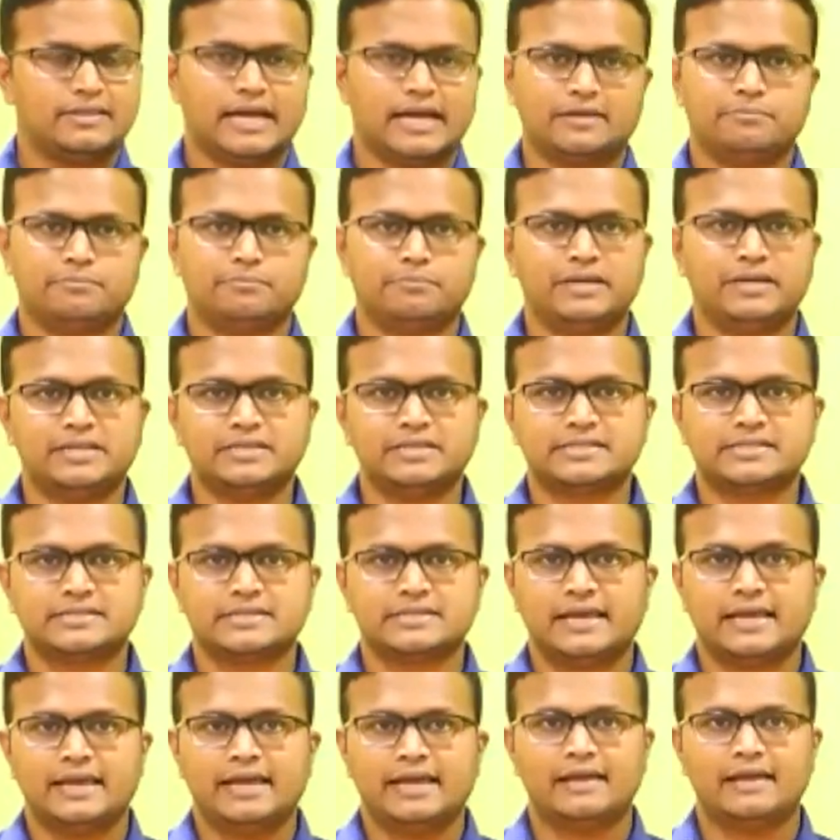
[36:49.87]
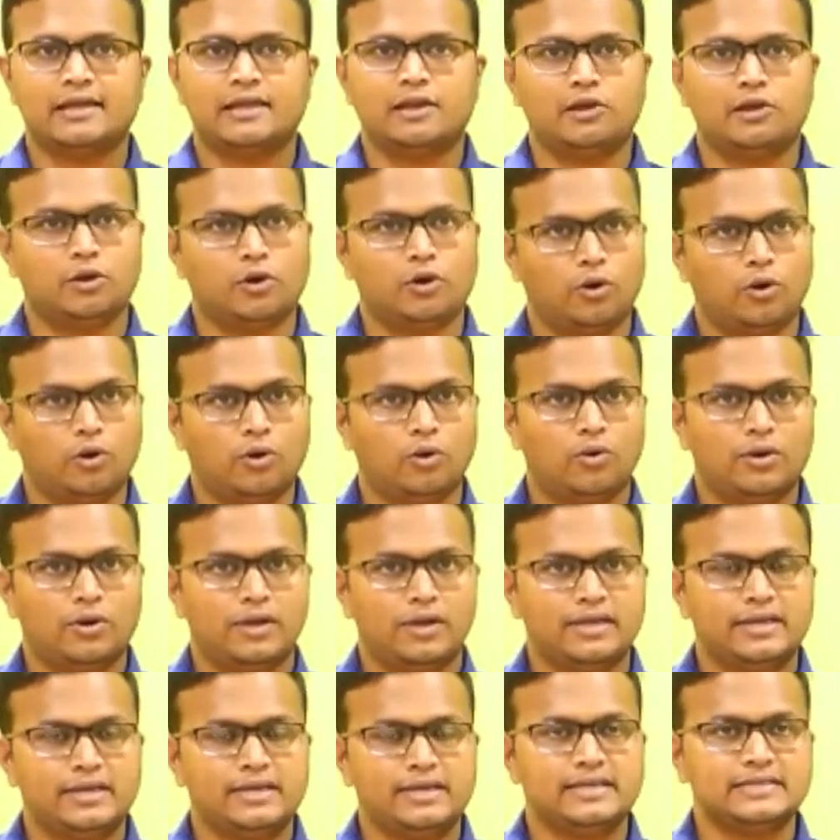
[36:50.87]
That means law
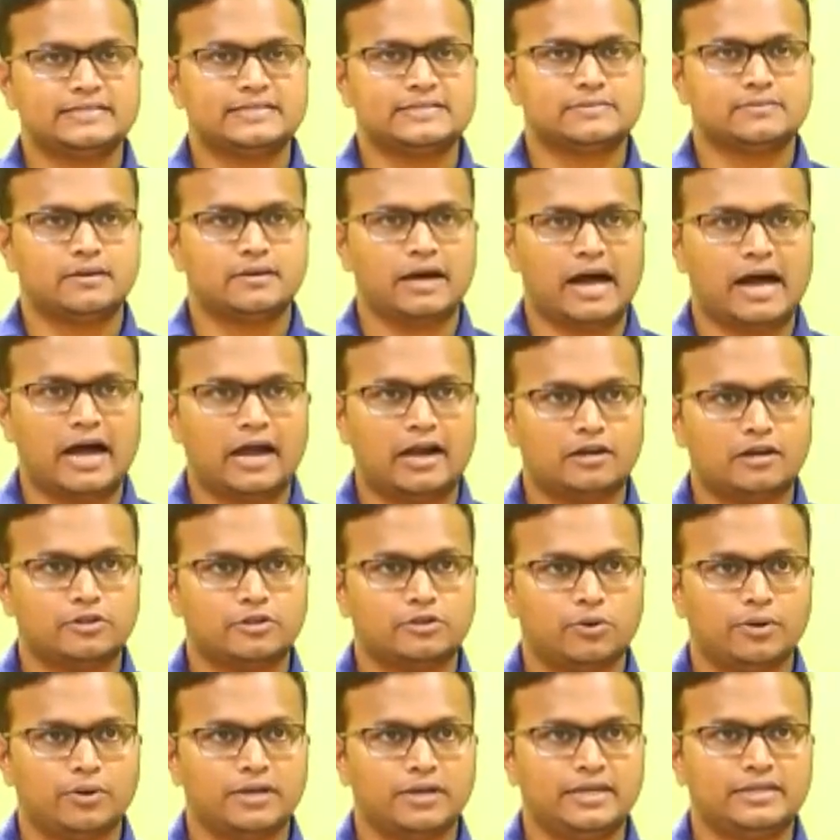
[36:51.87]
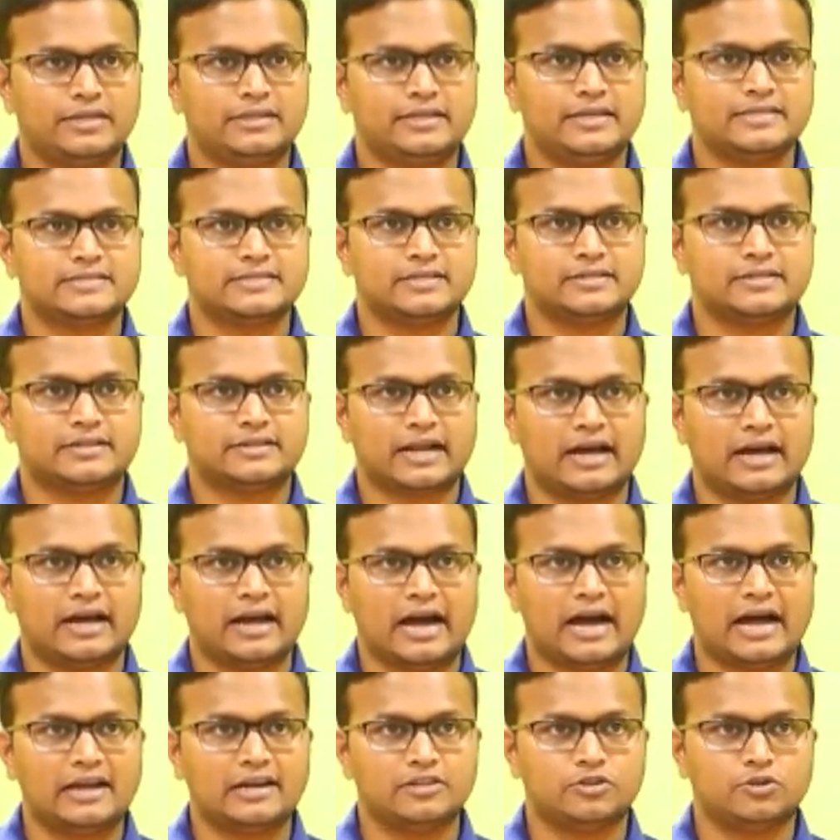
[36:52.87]
is, although it is
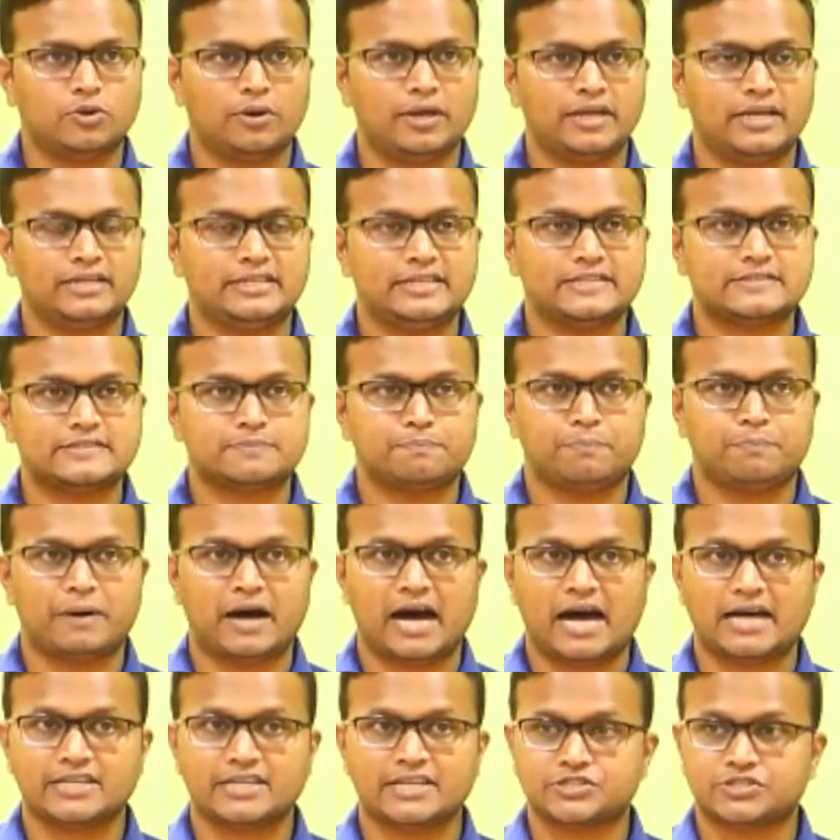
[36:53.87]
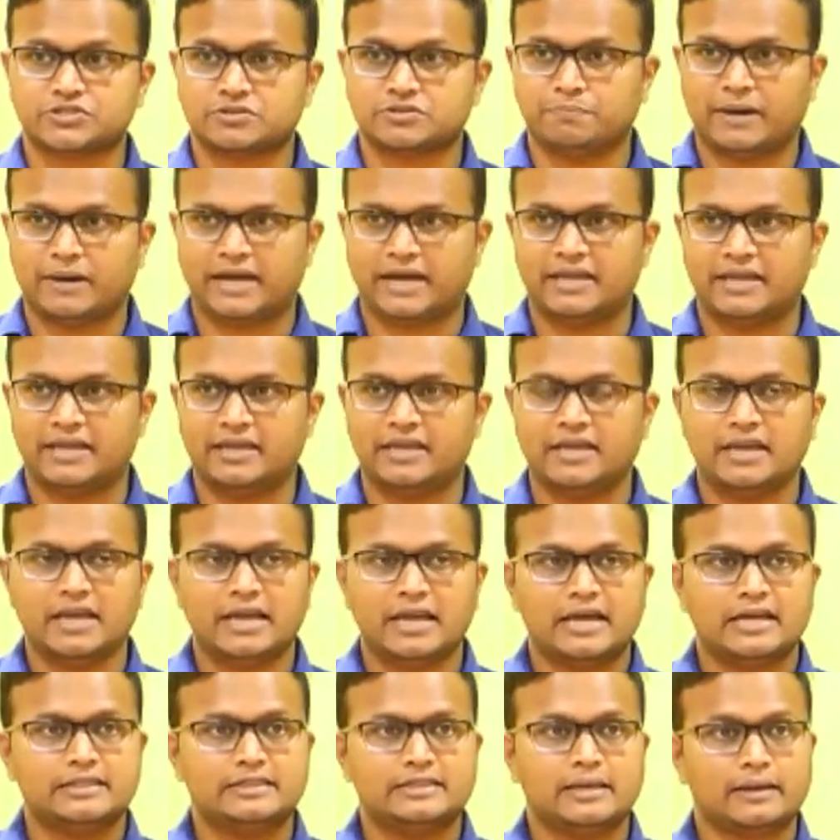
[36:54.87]
passed by
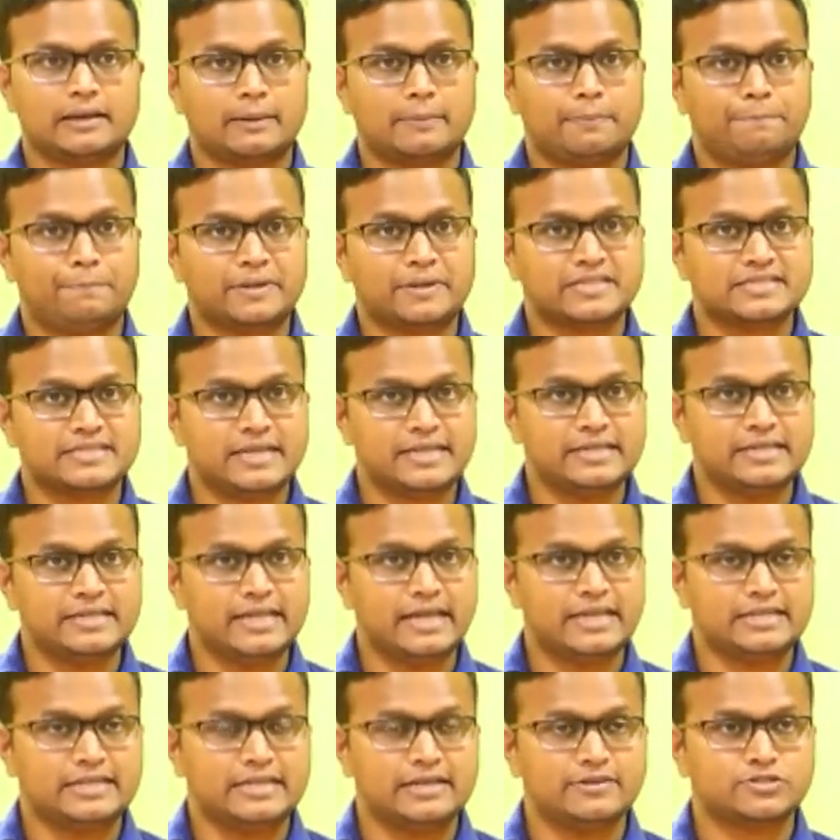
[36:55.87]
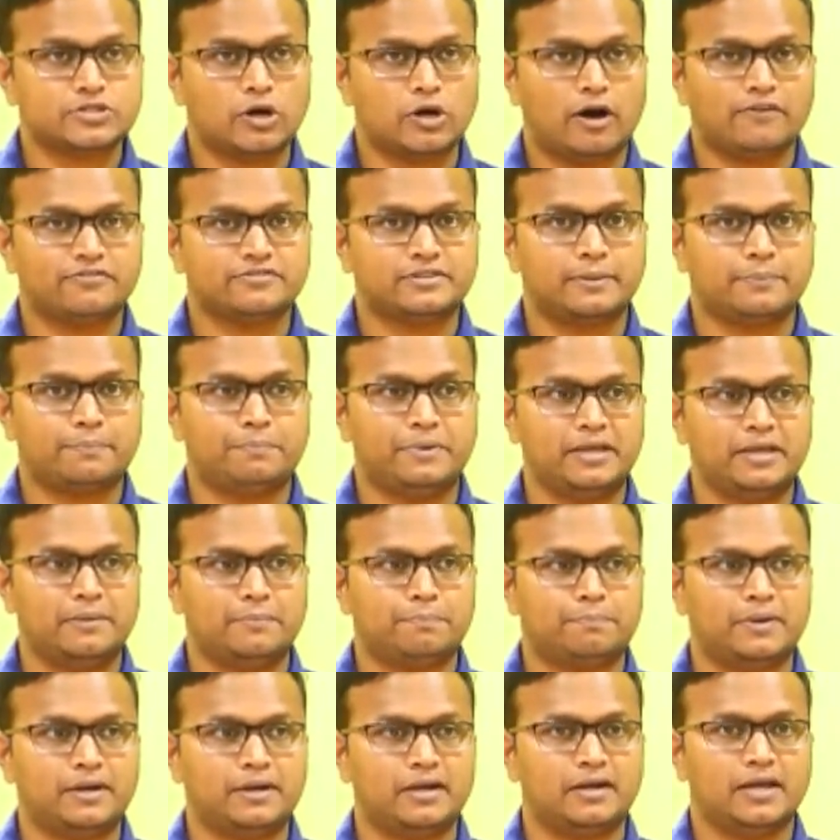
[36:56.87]
the representatives of the
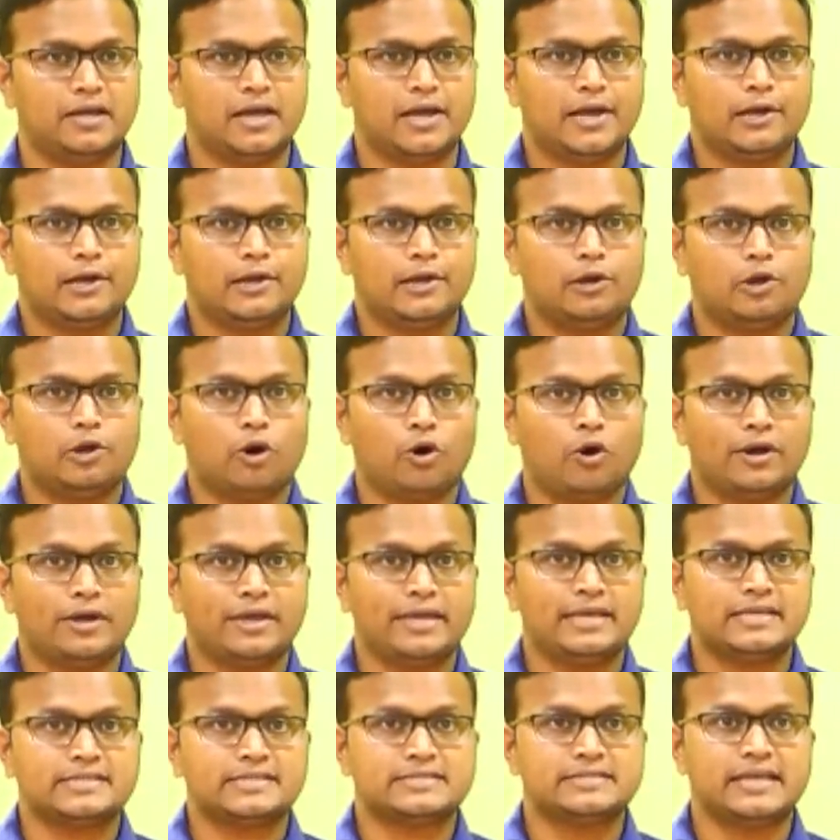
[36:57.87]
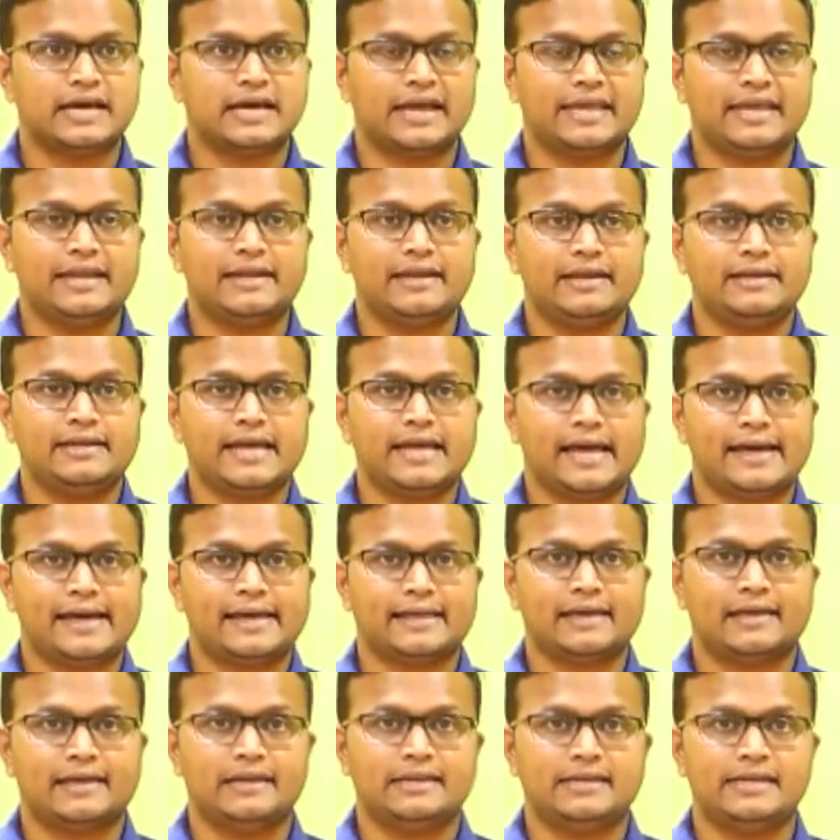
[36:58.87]
people, law is
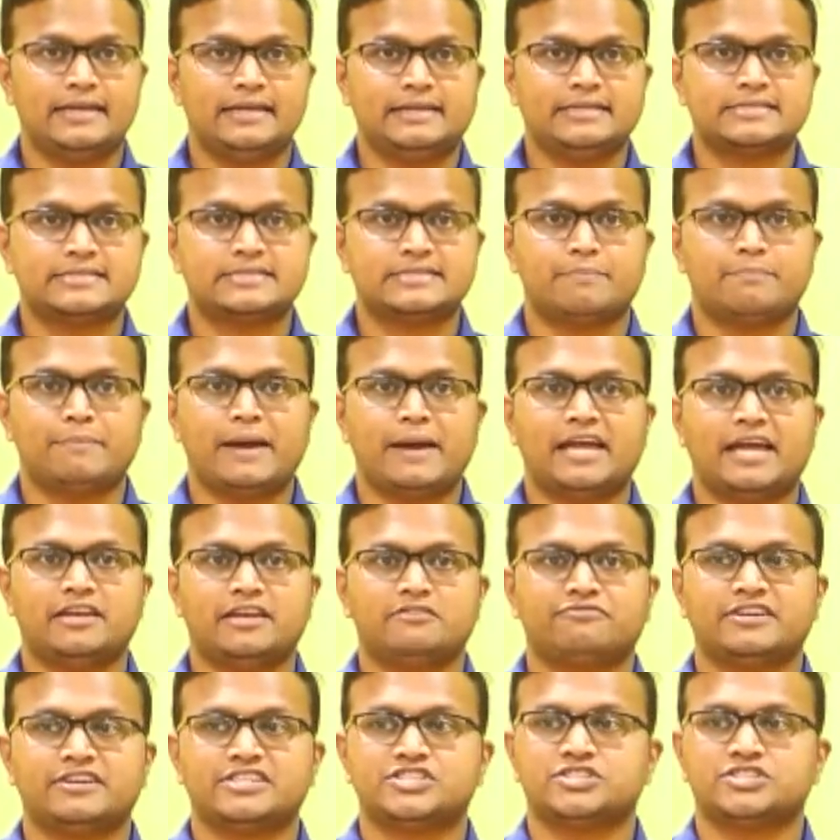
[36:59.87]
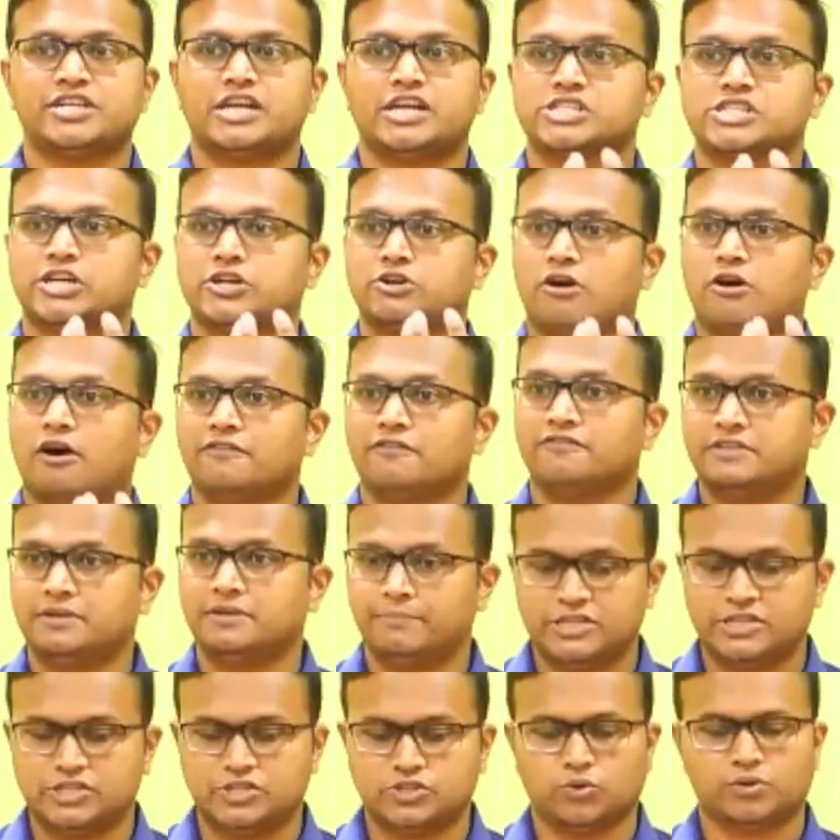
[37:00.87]
indirectly the manifestation of
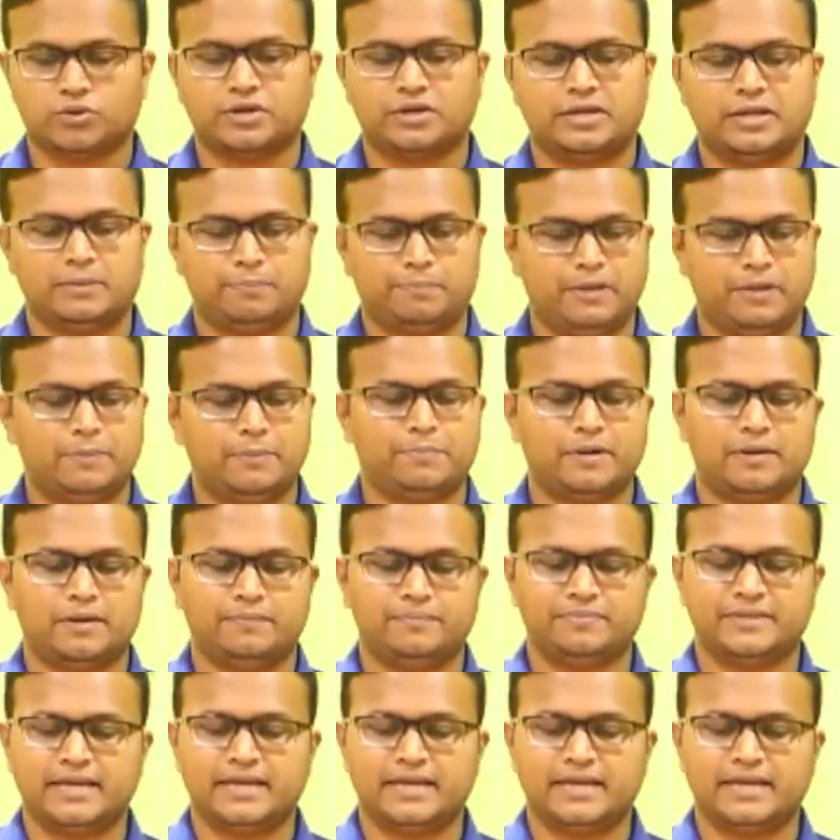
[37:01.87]
the majority people.